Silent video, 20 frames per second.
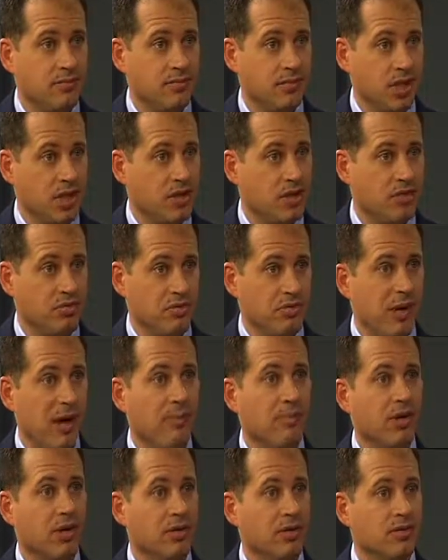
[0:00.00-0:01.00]
Because
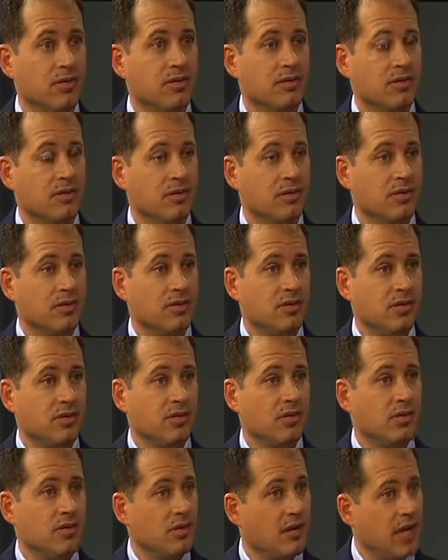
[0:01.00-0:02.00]
remember,
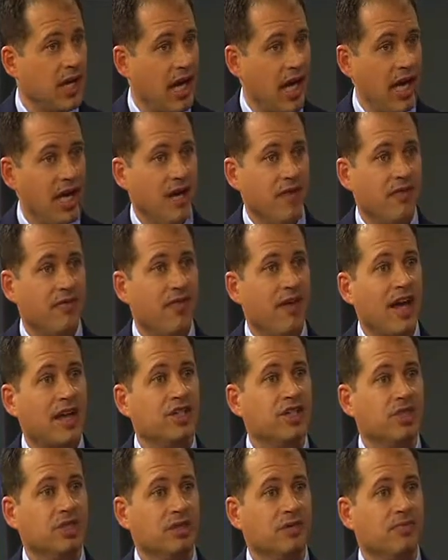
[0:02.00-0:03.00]
any
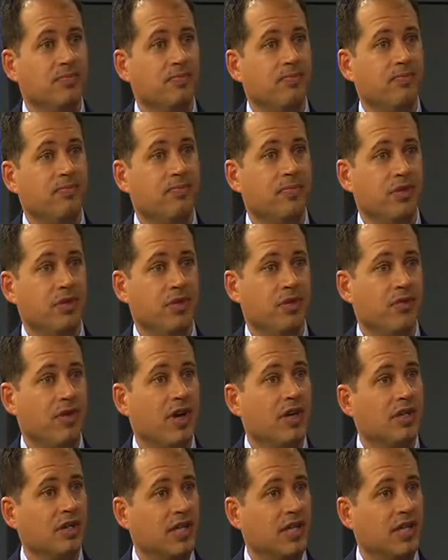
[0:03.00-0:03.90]
infection is very